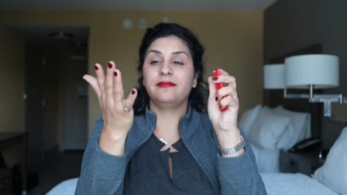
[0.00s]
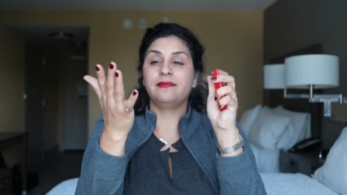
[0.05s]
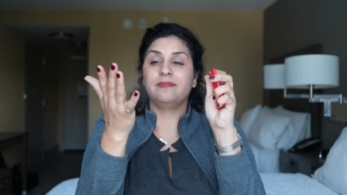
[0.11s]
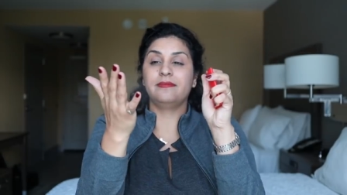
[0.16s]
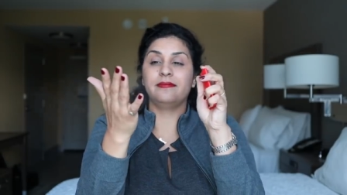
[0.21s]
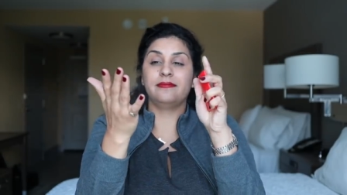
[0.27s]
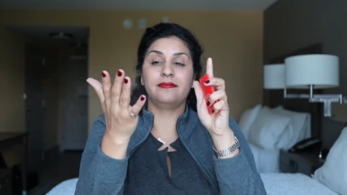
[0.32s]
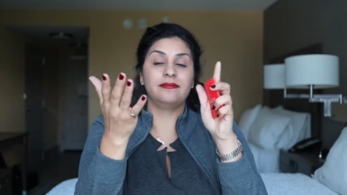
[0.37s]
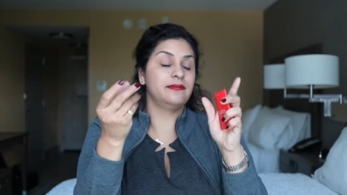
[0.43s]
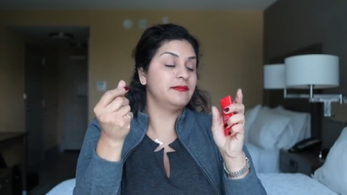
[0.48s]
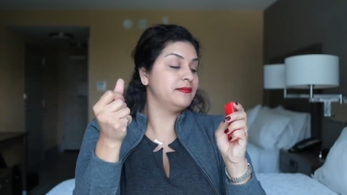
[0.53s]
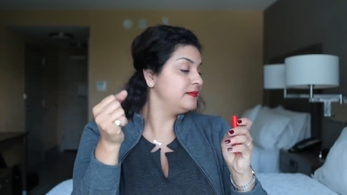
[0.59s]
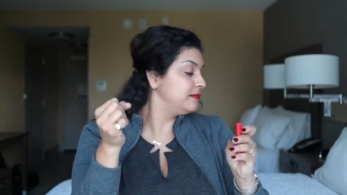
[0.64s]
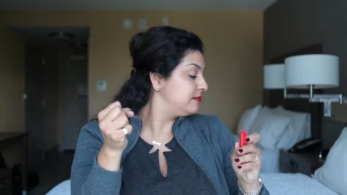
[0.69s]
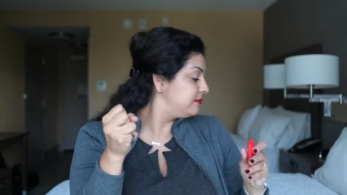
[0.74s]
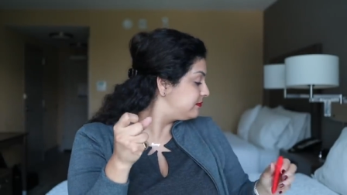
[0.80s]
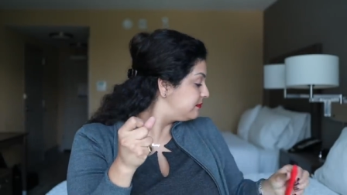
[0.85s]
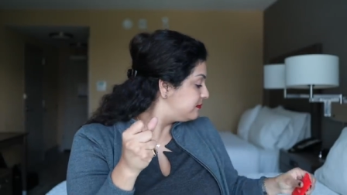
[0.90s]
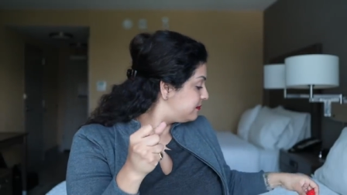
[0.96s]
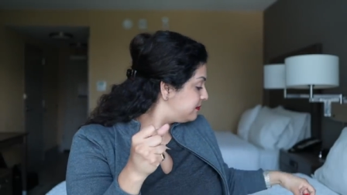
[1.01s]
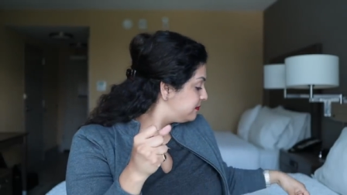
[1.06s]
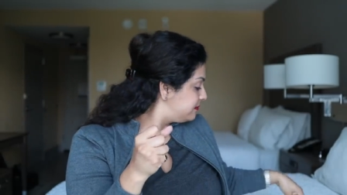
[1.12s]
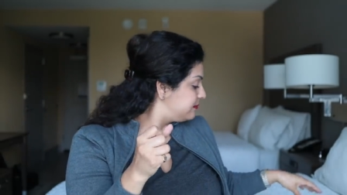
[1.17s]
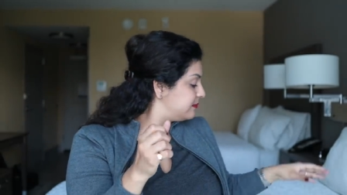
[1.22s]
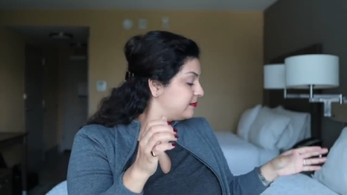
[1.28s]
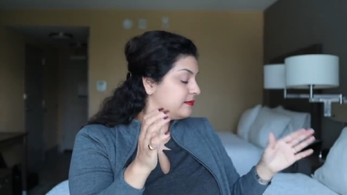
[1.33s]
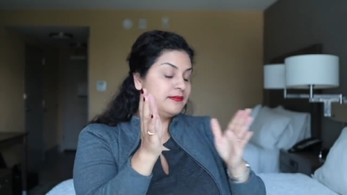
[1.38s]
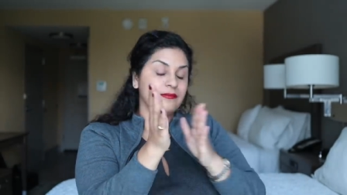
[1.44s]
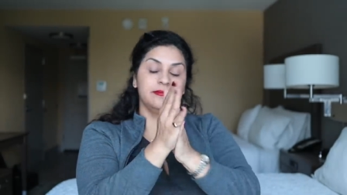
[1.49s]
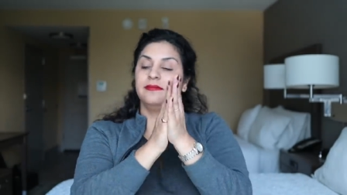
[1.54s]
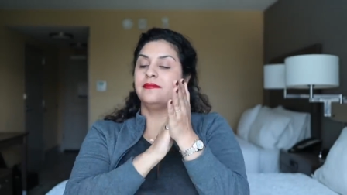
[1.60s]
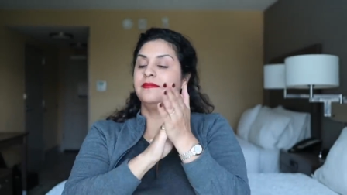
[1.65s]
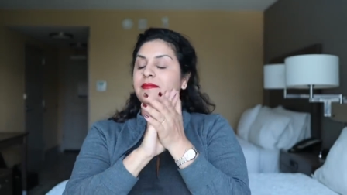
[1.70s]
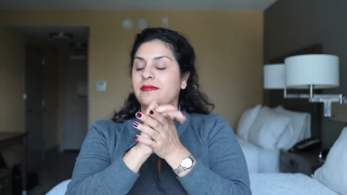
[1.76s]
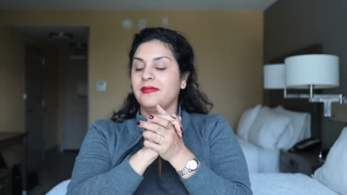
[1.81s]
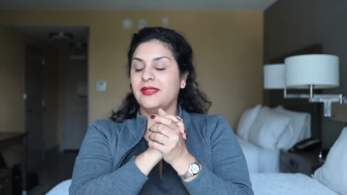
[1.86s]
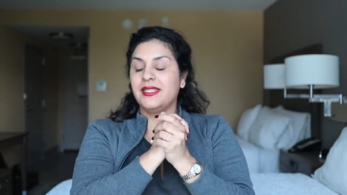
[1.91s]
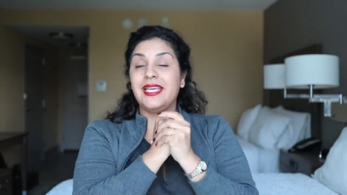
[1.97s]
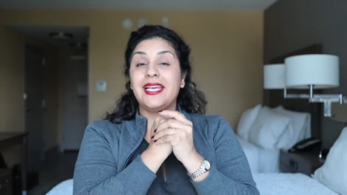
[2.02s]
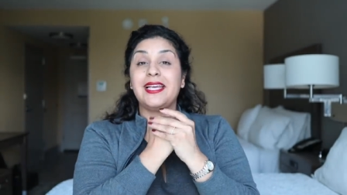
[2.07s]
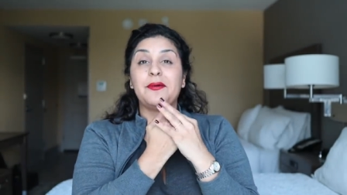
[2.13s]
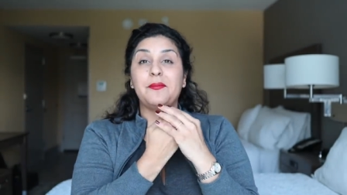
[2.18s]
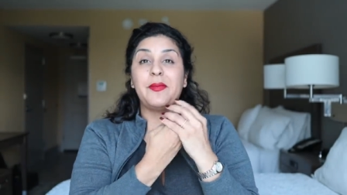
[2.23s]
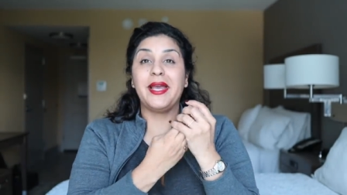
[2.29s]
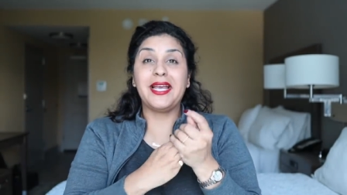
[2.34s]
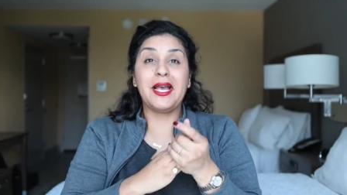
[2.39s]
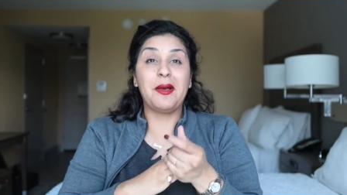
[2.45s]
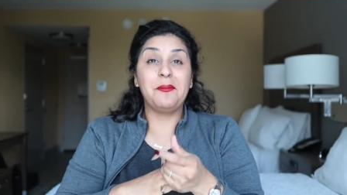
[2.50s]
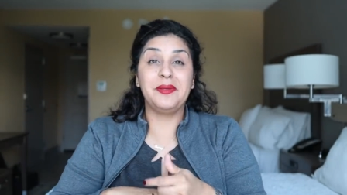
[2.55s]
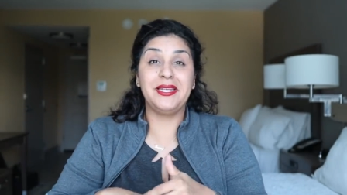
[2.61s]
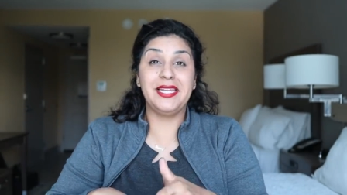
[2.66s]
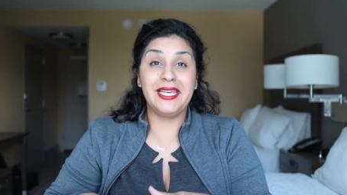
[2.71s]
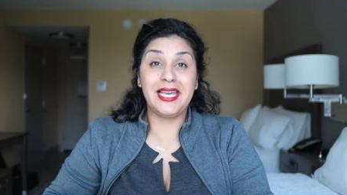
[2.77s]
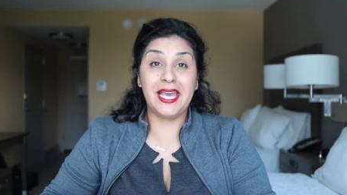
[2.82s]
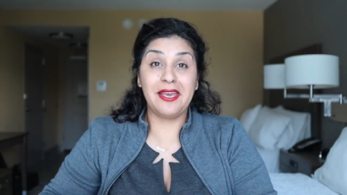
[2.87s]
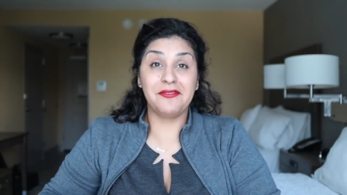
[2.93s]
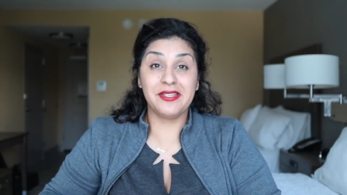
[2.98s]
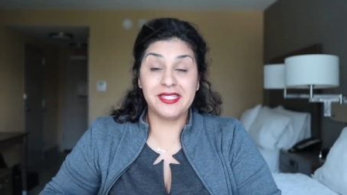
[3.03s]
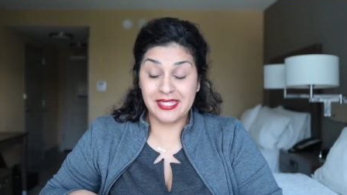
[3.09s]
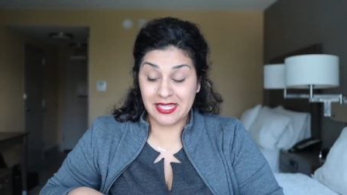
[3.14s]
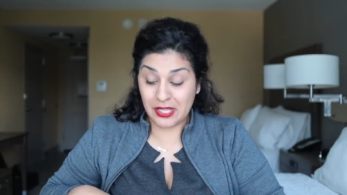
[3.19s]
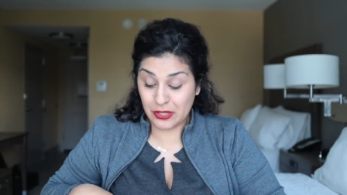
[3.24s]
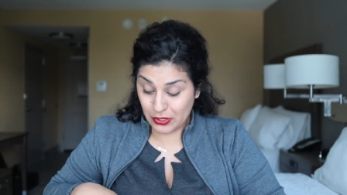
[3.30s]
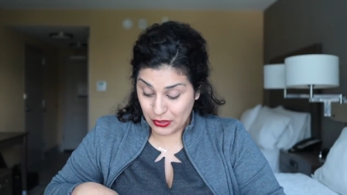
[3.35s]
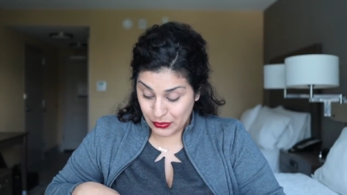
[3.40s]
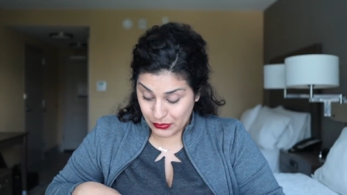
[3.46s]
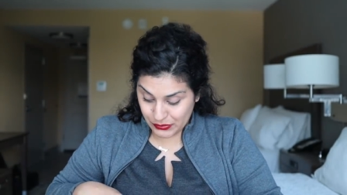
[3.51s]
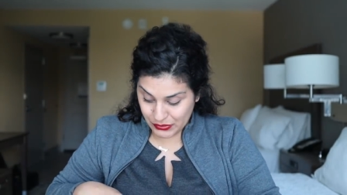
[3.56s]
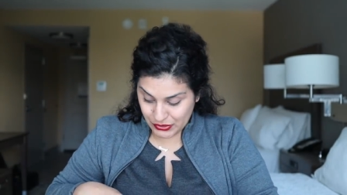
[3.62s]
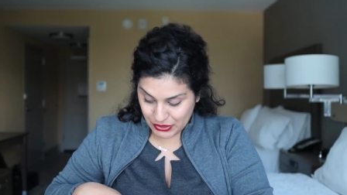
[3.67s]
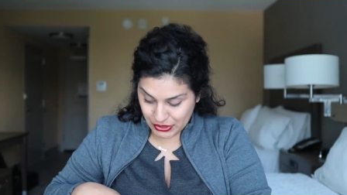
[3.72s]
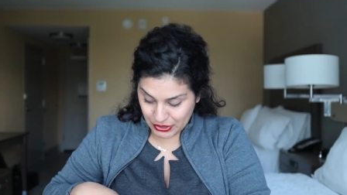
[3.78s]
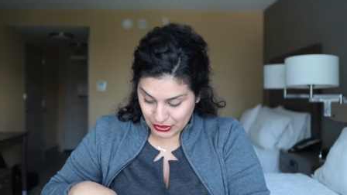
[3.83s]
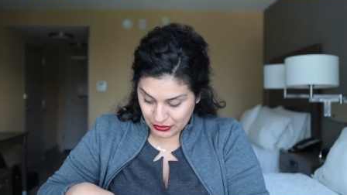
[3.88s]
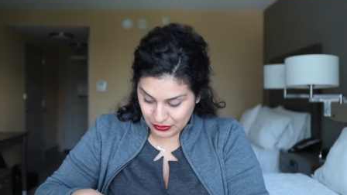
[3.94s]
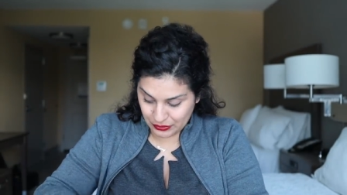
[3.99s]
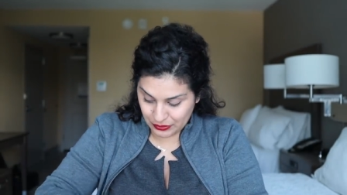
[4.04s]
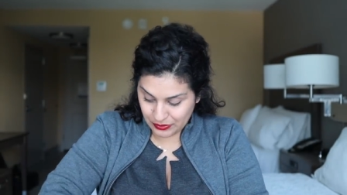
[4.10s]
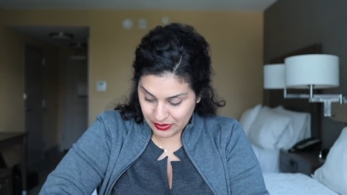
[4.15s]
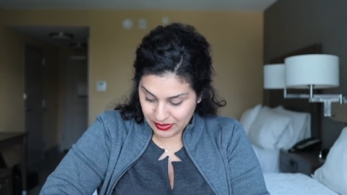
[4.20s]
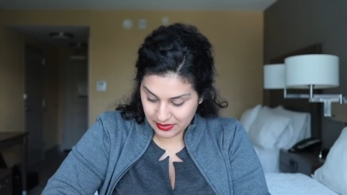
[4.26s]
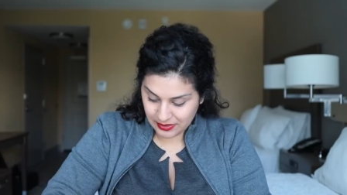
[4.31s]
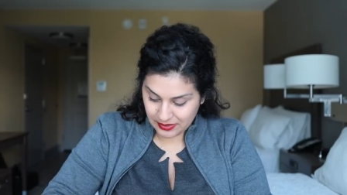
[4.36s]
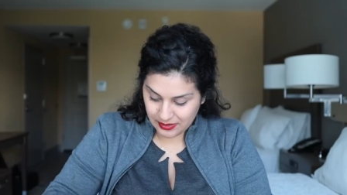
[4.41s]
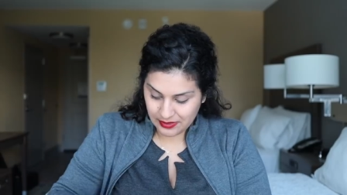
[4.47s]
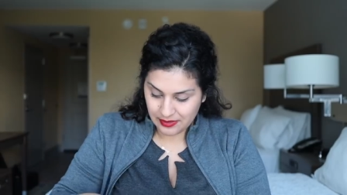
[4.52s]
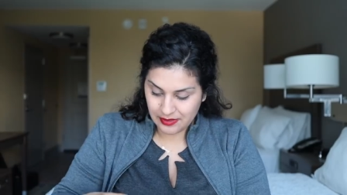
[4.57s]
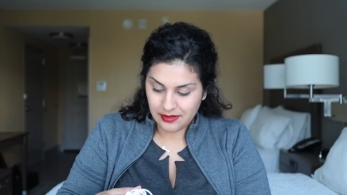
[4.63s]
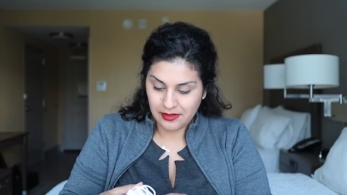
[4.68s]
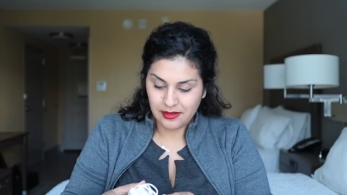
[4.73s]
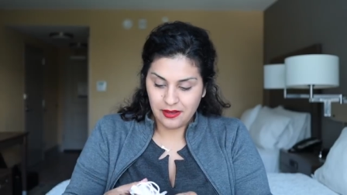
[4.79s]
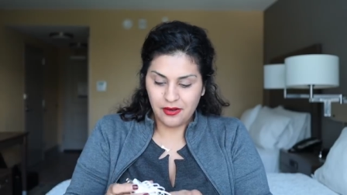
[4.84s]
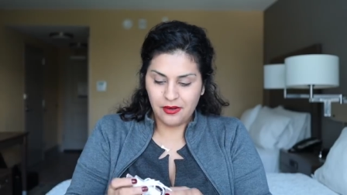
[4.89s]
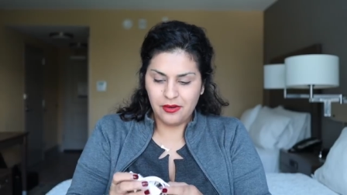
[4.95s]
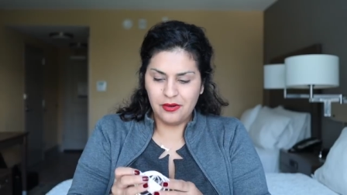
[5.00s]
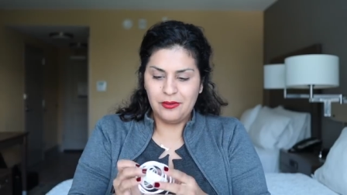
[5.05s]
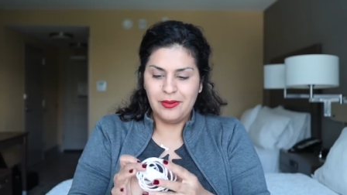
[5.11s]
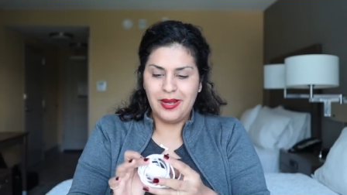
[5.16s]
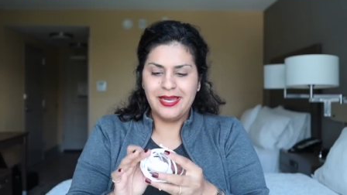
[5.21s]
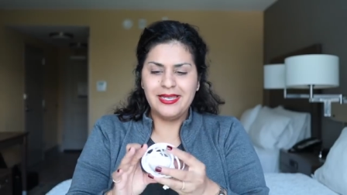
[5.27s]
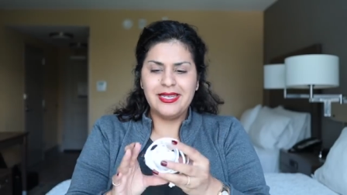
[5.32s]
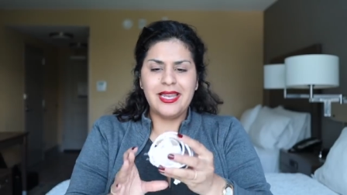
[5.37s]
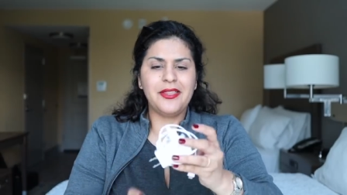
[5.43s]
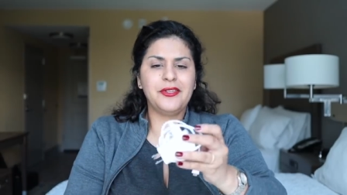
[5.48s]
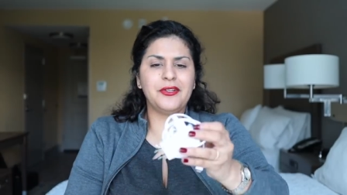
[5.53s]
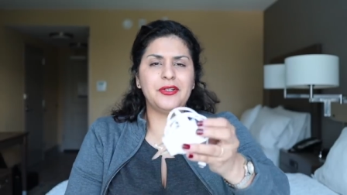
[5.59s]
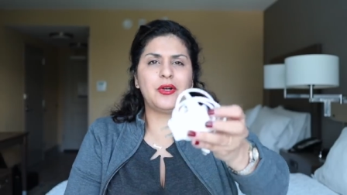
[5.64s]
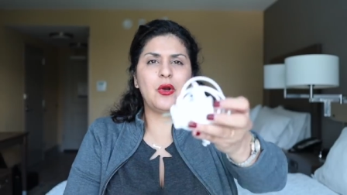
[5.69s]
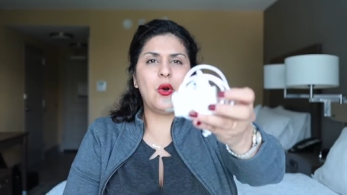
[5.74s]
I think my company gave us those too. Oh, another